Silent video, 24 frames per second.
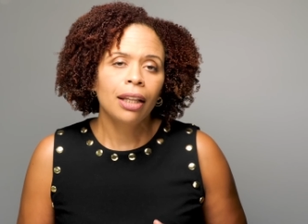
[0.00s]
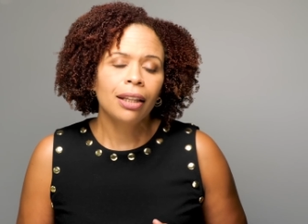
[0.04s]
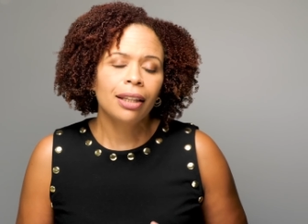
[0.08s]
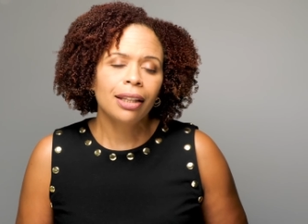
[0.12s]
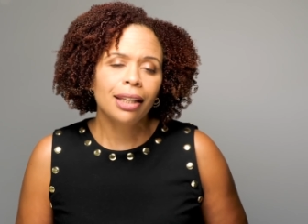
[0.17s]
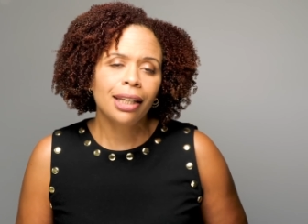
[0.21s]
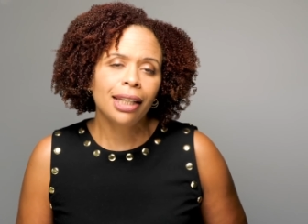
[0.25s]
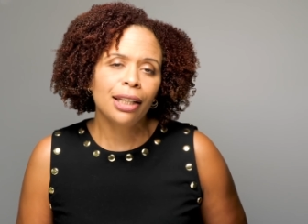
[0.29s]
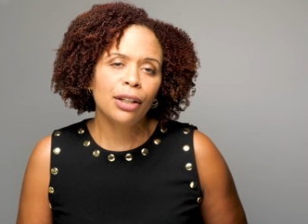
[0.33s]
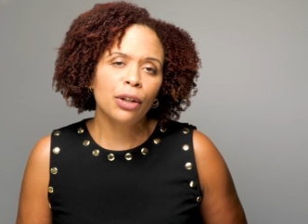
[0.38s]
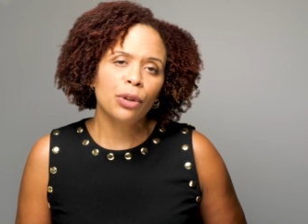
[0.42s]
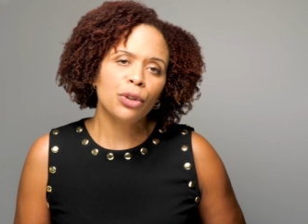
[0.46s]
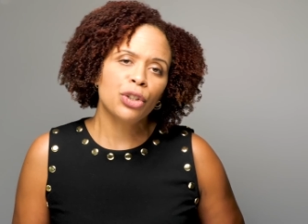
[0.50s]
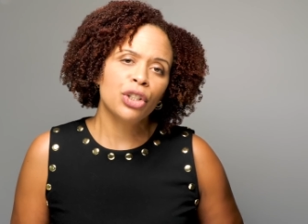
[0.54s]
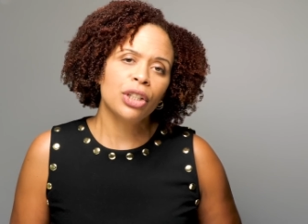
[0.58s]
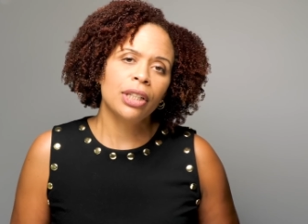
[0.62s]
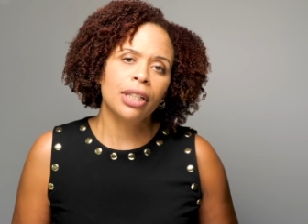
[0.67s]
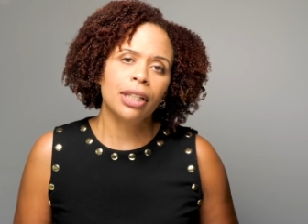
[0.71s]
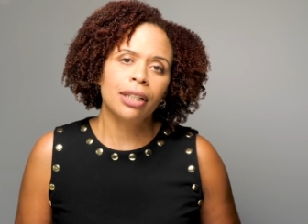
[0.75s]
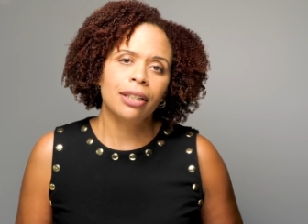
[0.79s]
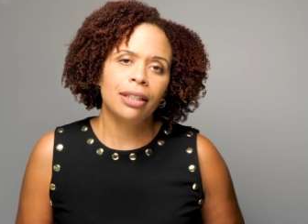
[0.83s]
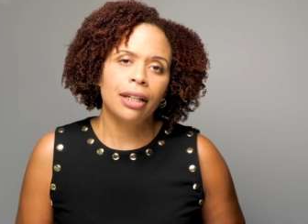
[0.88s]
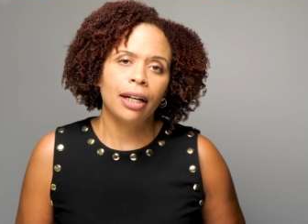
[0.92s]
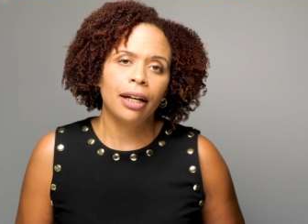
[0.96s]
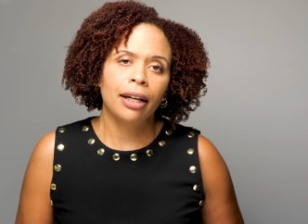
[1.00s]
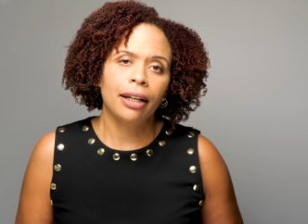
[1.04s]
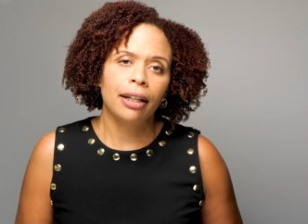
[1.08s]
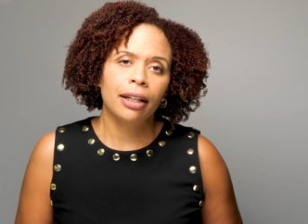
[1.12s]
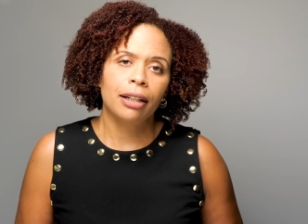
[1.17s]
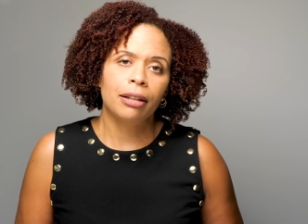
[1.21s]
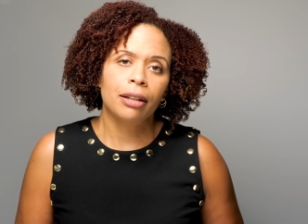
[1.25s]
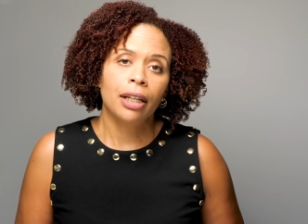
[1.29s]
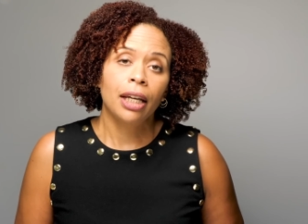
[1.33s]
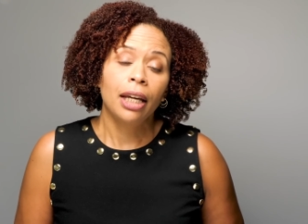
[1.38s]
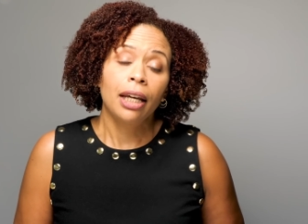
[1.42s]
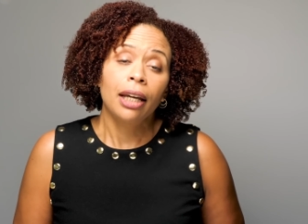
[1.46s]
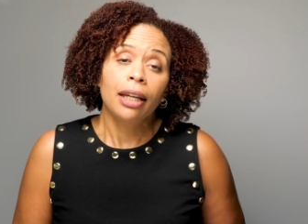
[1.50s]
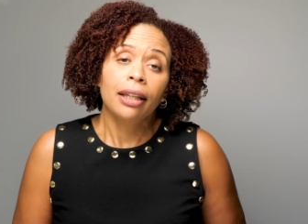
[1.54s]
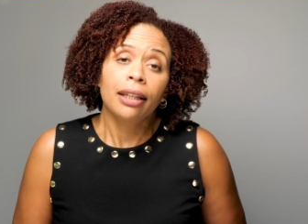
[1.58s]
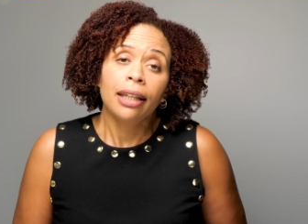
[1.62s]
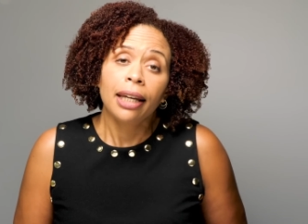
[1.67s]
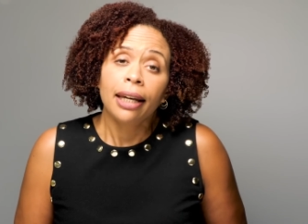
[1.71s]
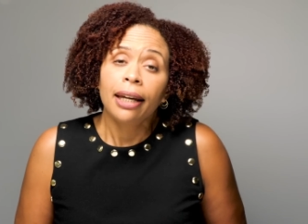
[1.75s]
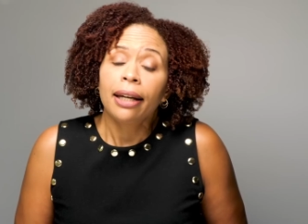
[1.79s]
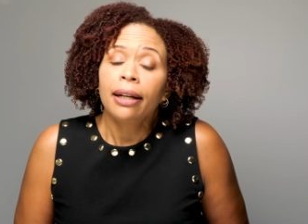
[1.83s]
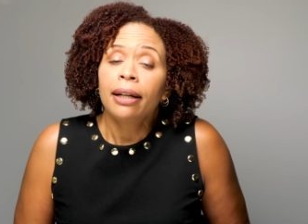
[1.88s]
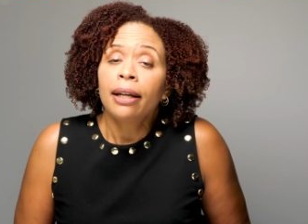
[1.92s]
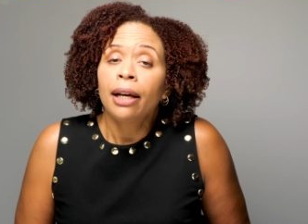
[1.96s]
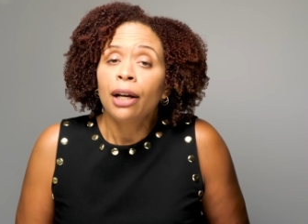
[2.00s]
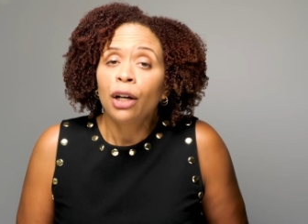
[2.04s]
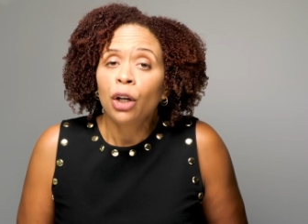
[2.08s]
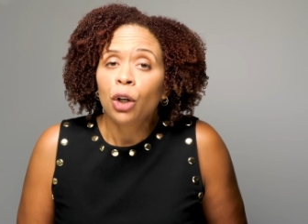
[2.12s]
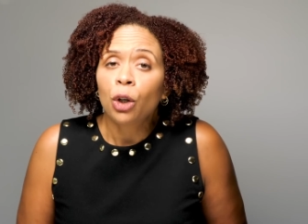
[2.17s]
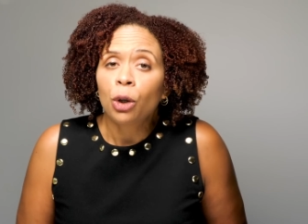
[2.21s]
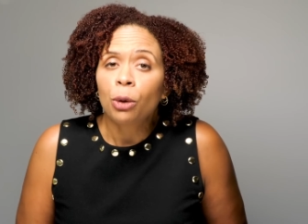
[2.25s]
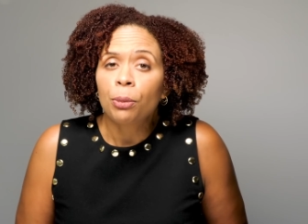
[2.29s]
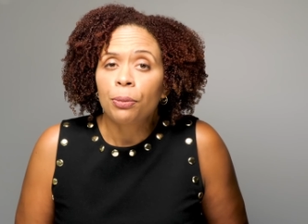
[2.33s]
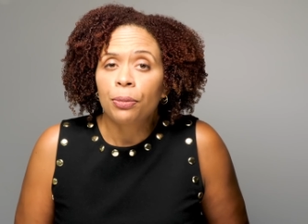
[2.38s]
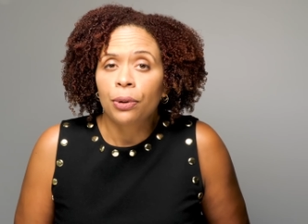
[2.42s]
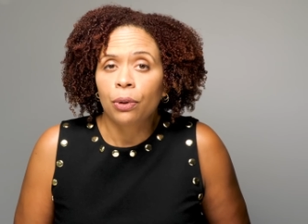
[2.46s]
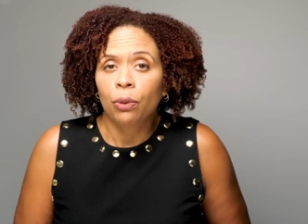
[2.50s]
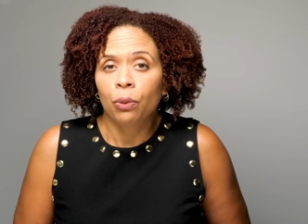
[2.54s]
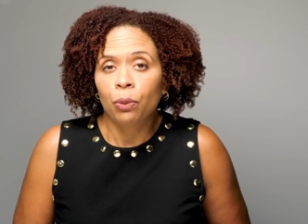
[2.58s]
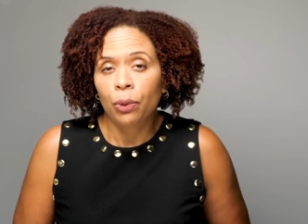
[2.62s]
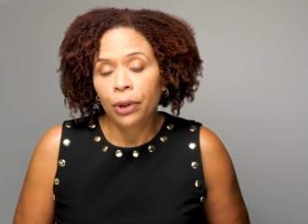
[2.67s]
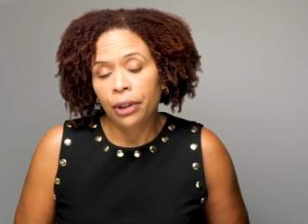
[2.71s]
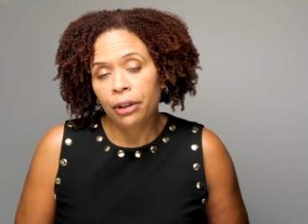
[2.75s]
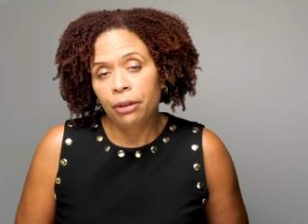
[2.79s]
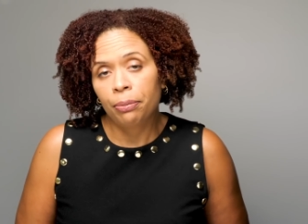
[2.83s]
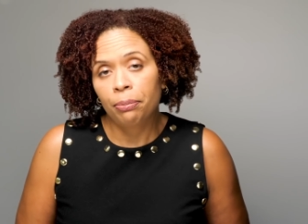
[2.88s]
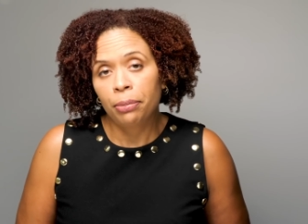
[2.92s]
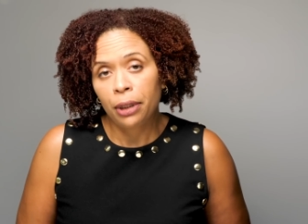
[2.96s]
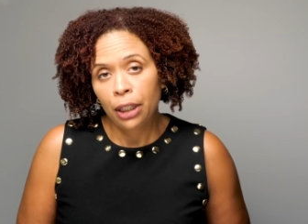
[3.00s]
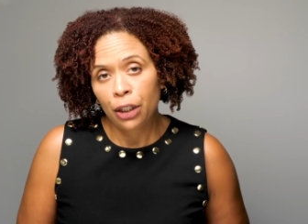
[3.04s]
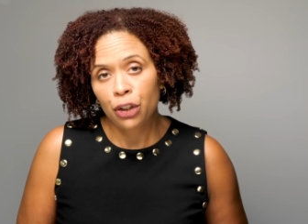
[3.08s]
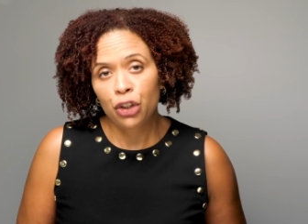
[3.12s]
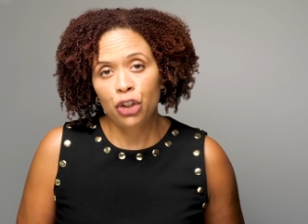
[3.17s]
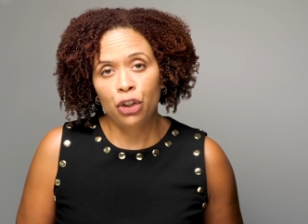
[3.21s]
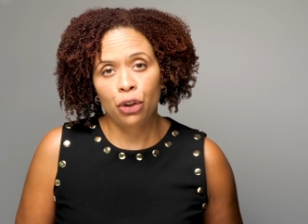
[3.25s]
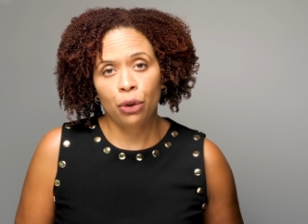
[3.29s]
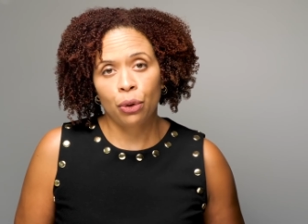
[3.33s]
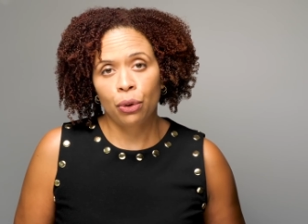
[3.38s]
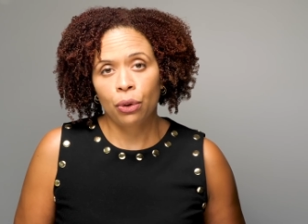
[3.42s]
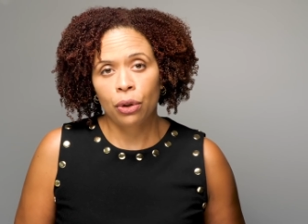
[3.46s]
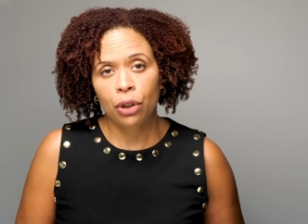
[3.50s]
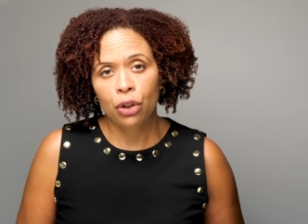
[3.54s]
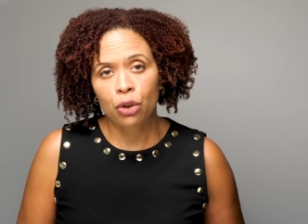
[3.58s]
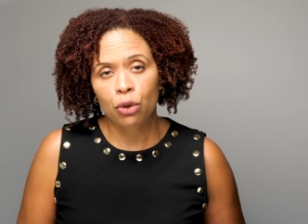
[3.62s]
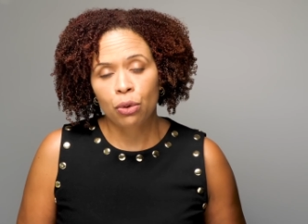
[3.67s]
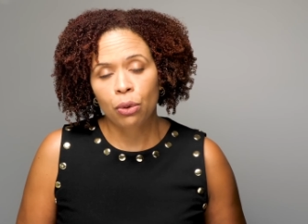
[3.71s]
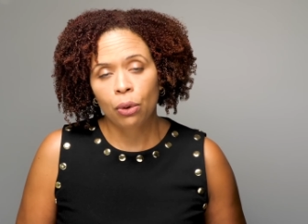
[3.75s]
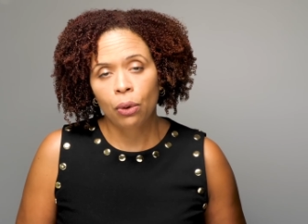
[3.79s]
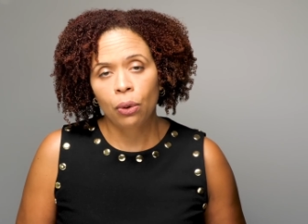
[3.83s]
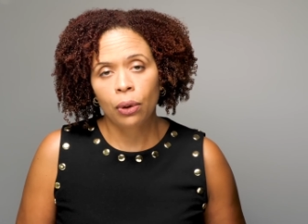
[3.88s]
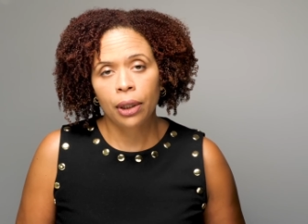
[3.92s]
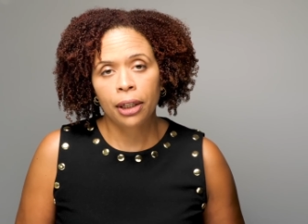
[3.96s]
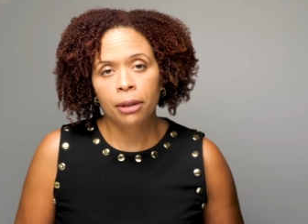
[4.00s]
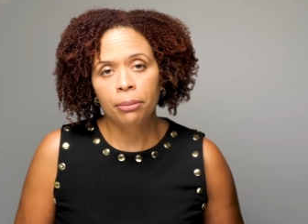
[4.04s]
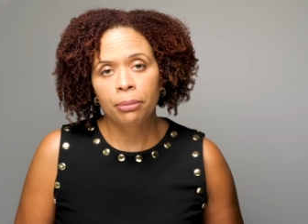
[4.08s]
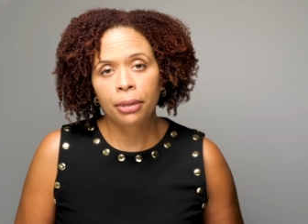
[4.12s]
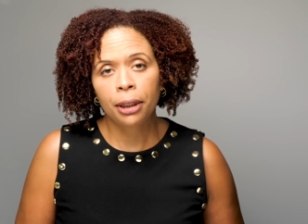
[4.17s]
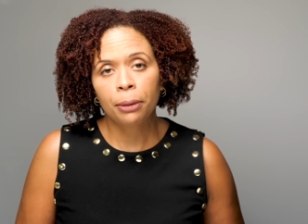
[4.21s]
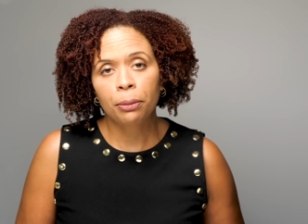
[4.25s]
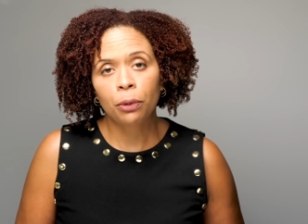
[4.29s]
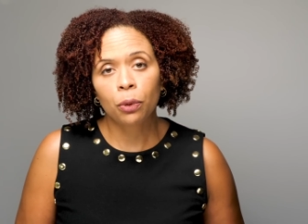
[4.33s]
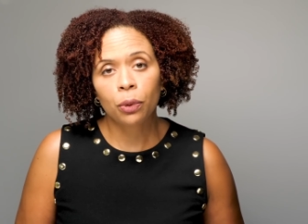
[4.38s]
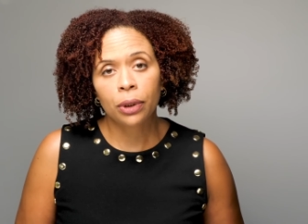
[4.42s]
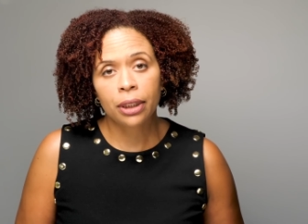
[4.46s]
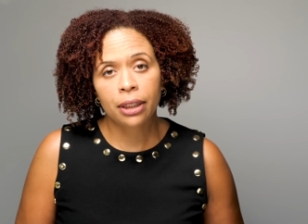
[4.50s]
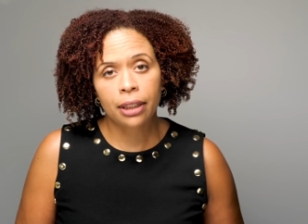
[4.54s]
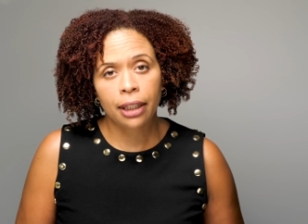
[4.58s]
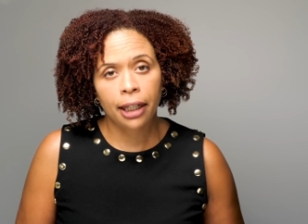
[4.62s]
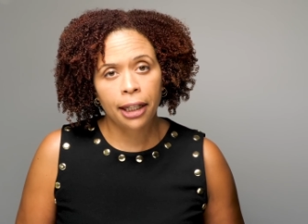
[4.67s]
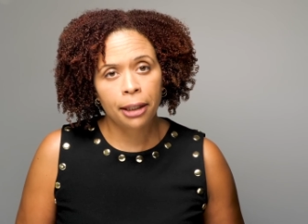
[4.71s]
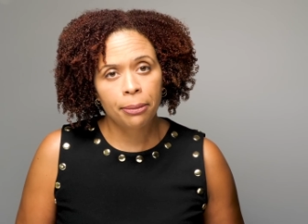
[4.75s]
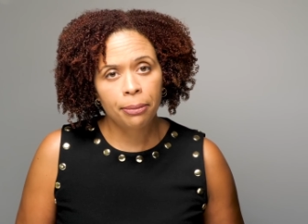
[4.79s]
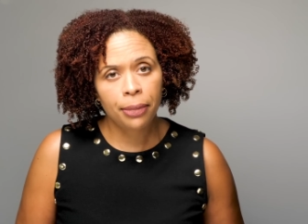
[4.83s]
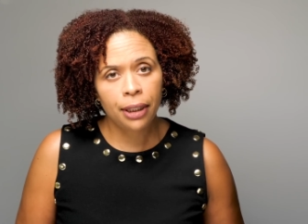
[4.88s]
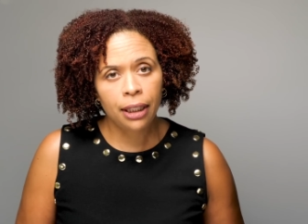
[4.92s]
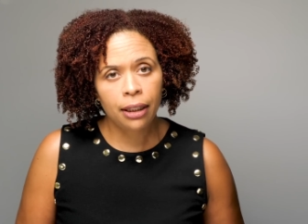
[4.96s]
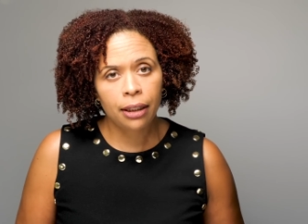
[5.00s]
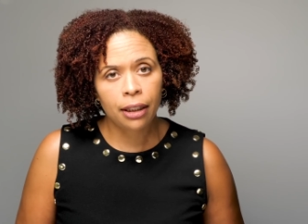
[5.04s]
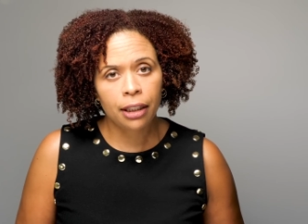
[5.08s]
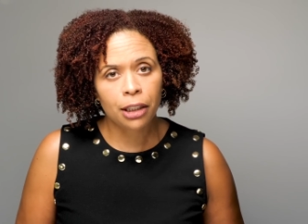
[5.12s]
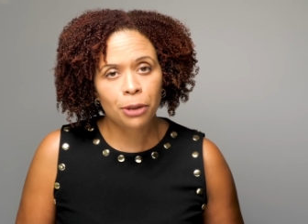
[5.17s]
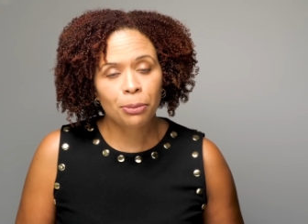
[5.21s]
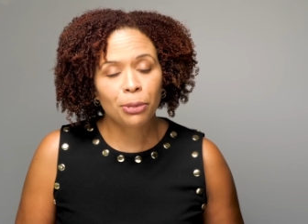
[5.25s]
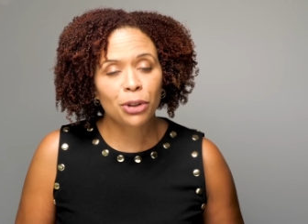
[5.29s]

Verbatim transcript: The ketogenic diet can help with blood sugar control in people with diabetes,